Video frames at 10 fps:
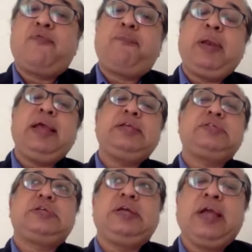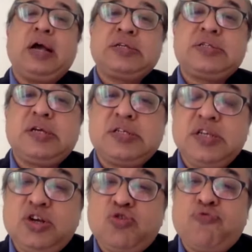Please, youngsters
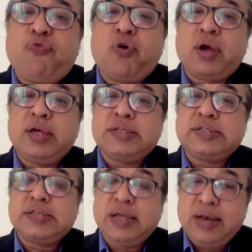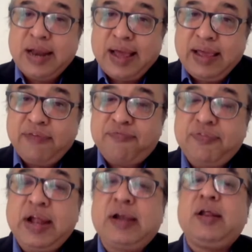need to focus in life
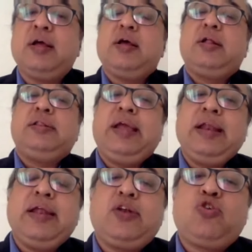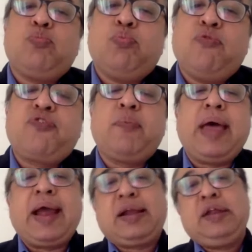that they need to move from
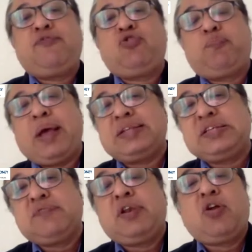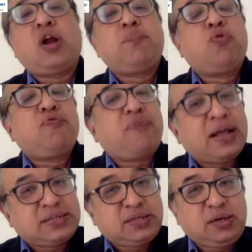active to passive a lot more
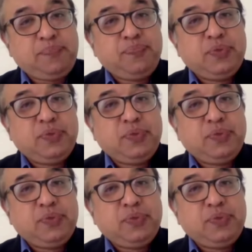faster.